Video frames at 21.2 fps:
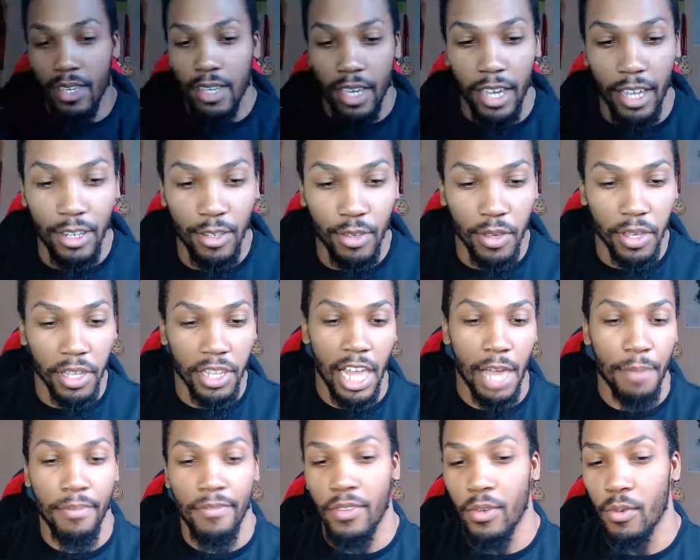and you can
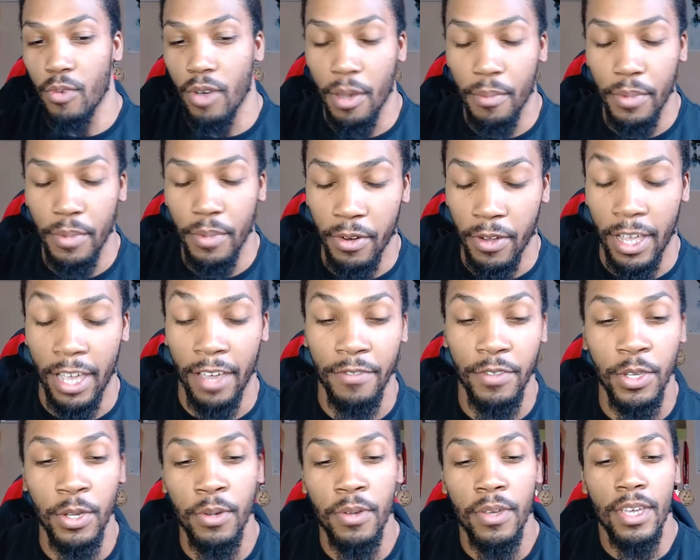clap if you want, but you don't have
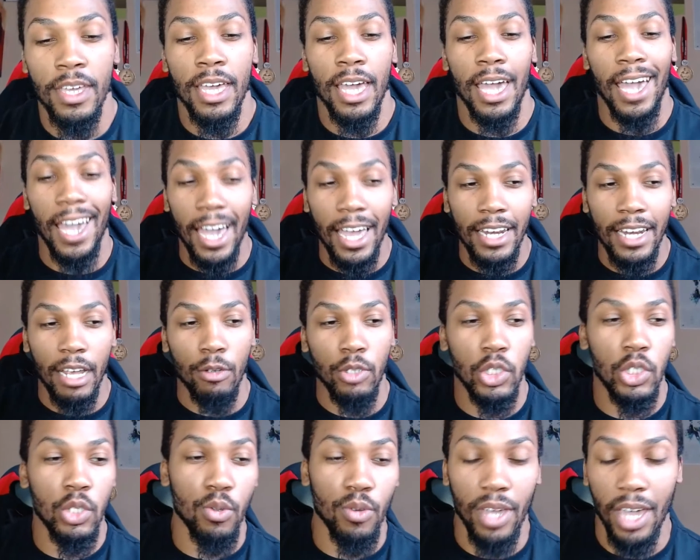to. And I
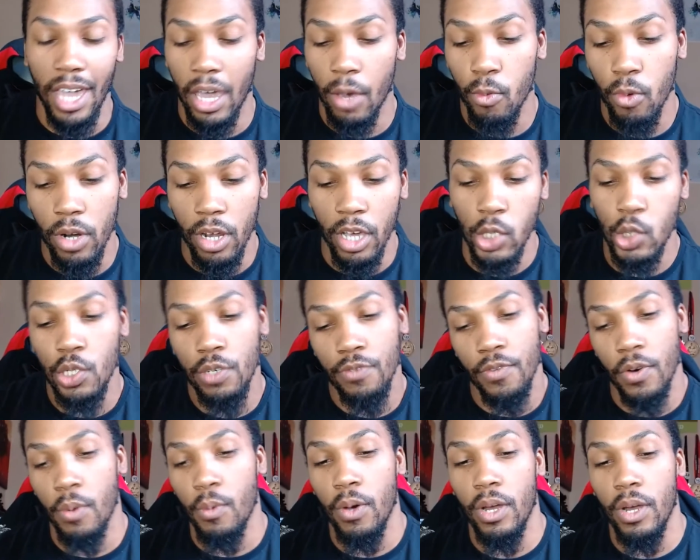was doing a 100
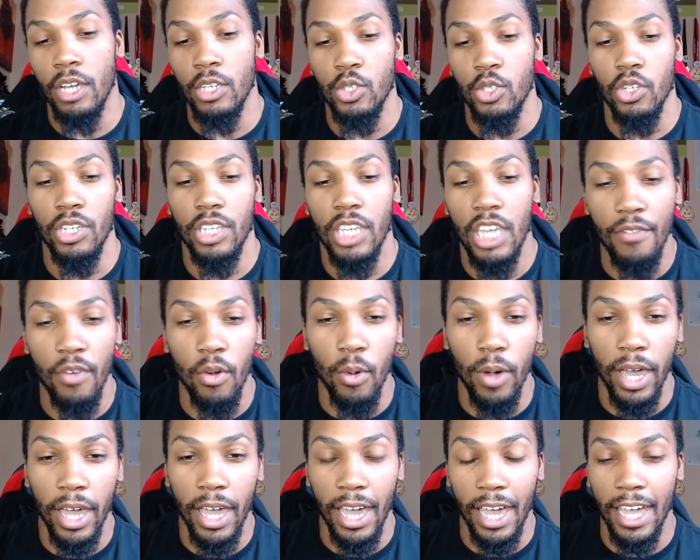for 100
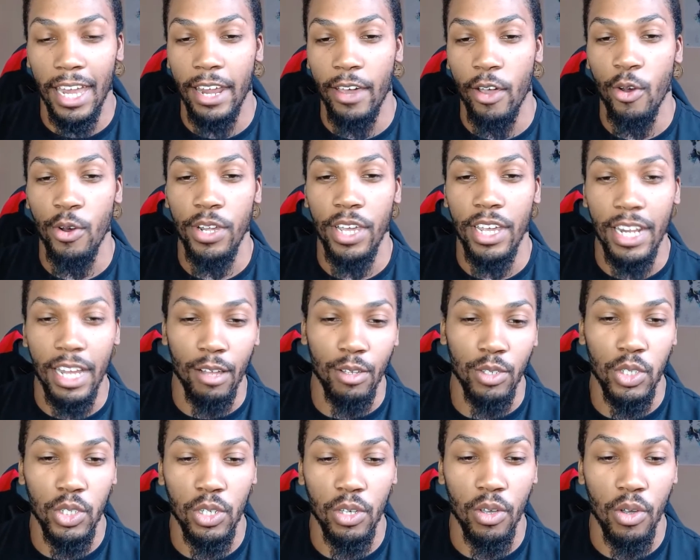giveaway, and I already
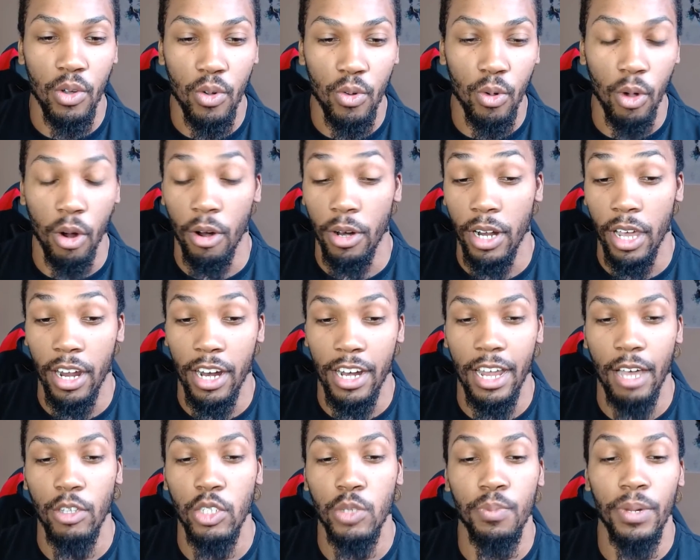announced who, or not
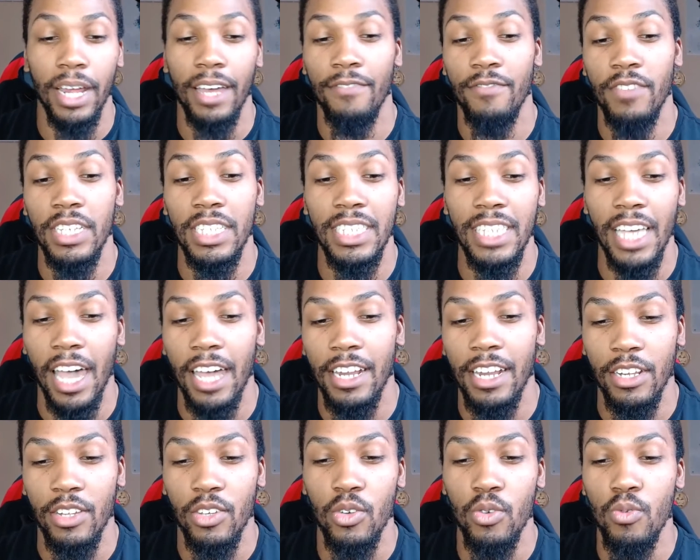announced, but I've
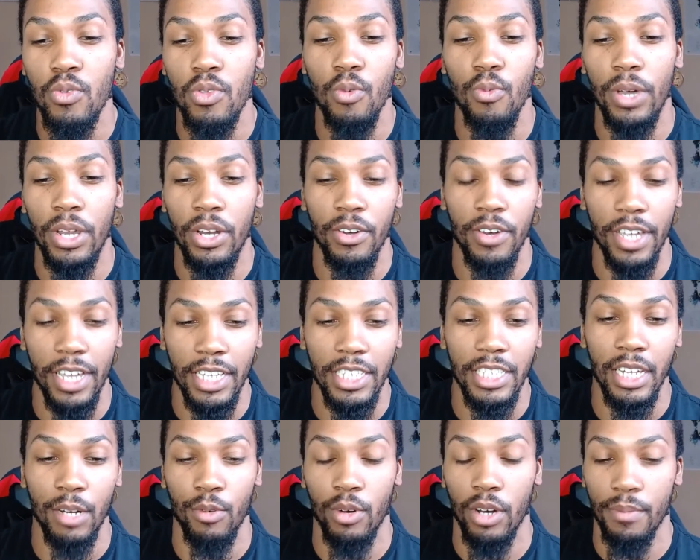decided who the winner is,
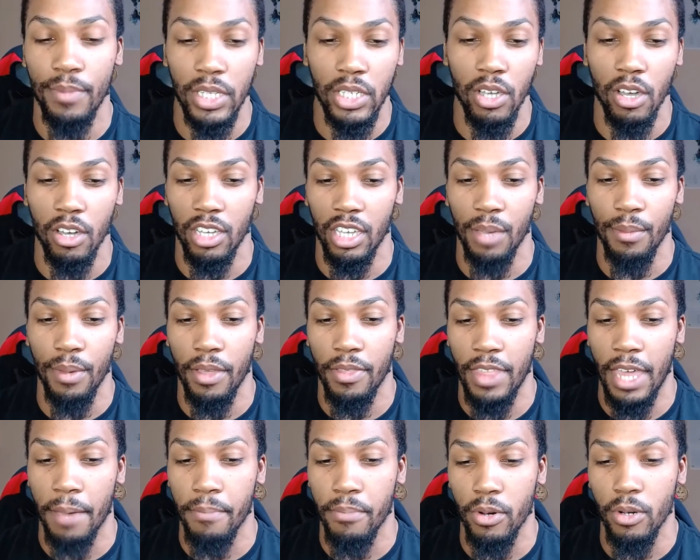and we're going to be talking about
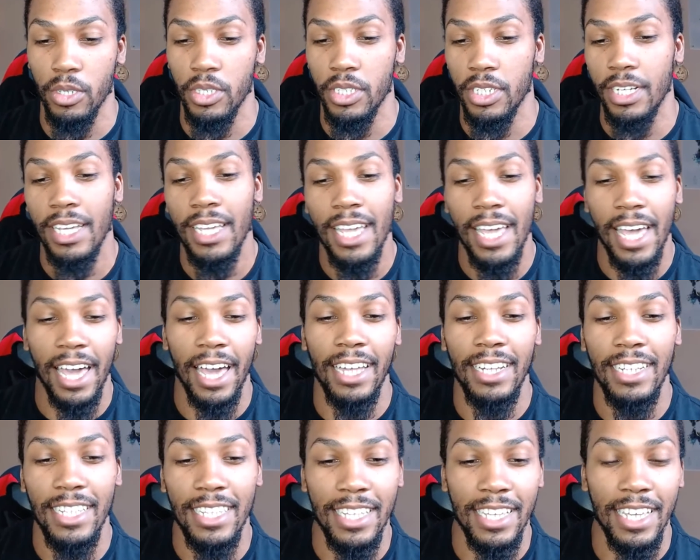that person
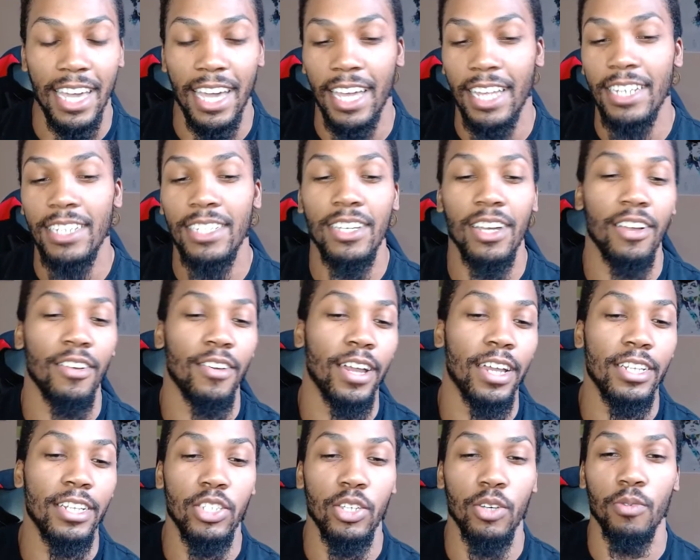at the end. All
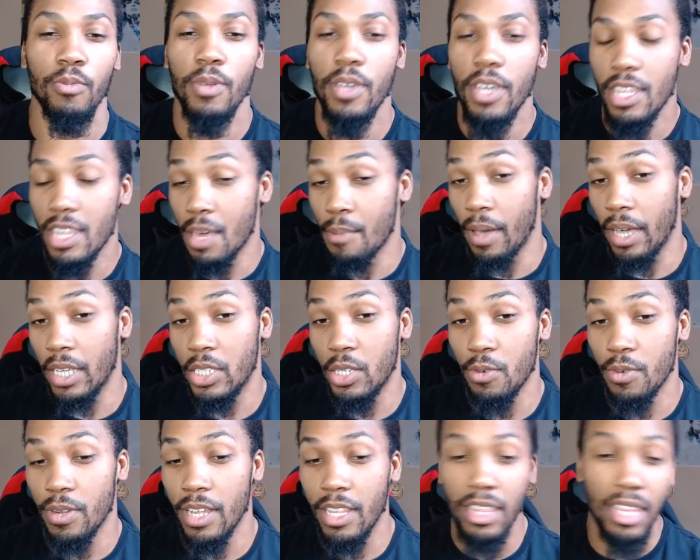right. So they might
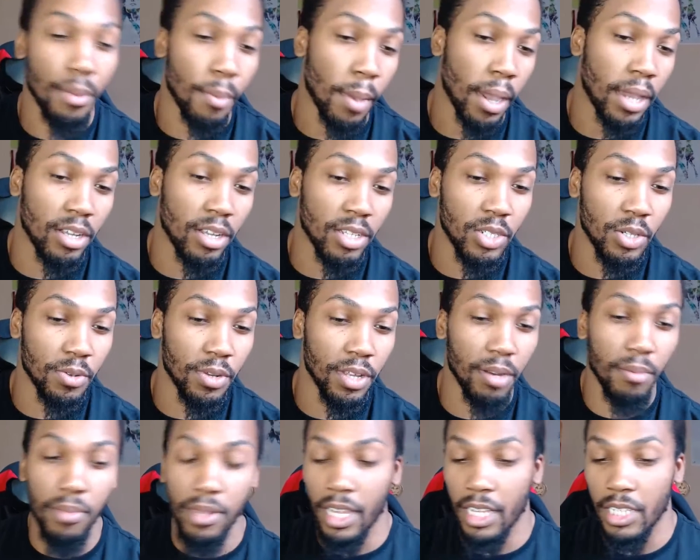tune in, they might not tune
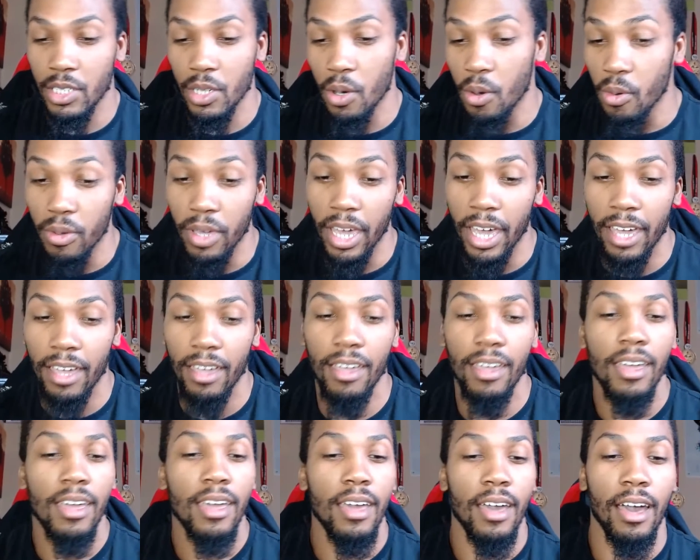in, but that's okay.
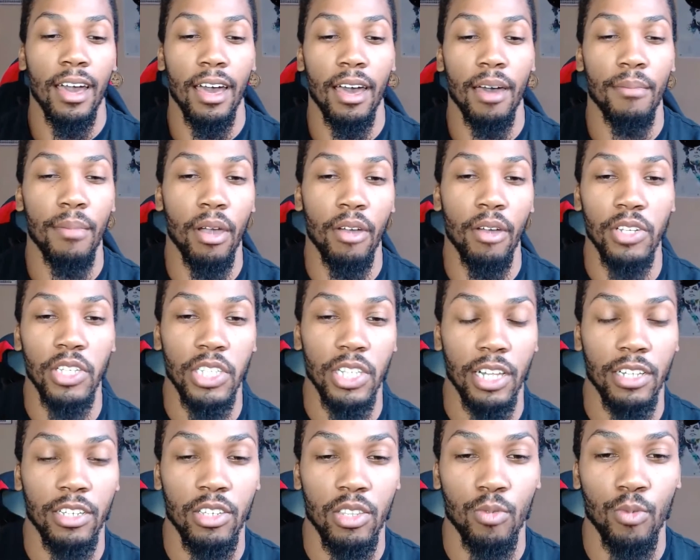I already
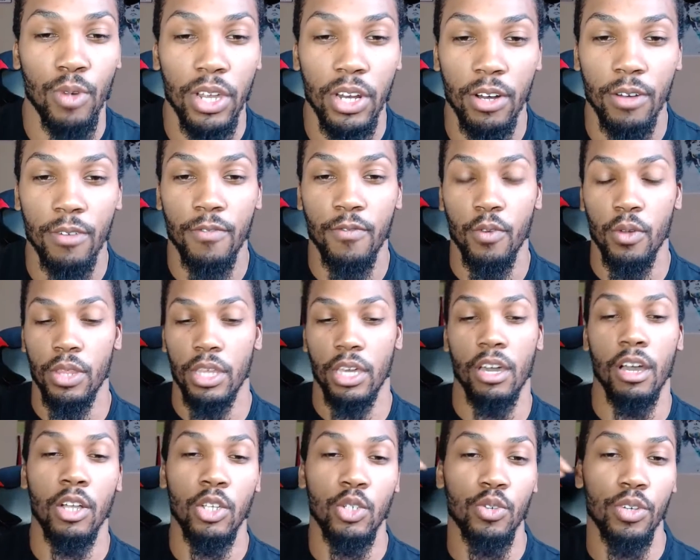selected the winner for the
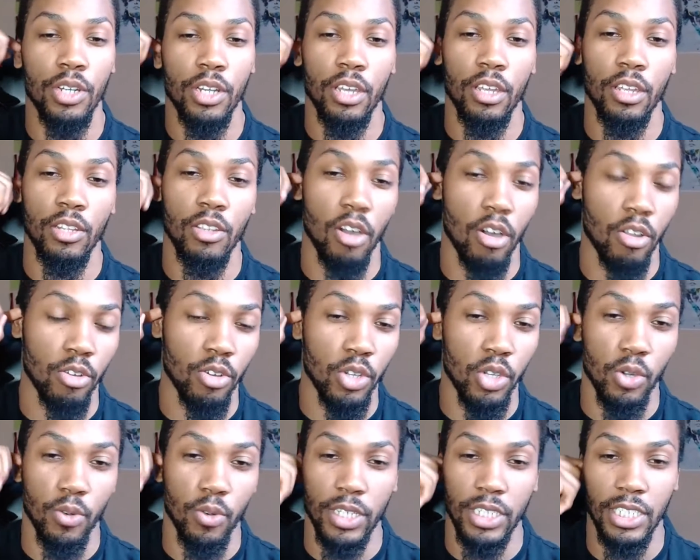$100
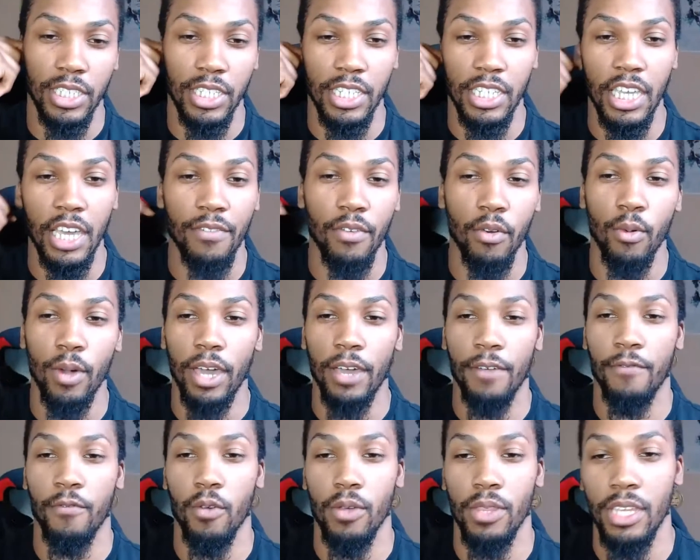USD giveaway for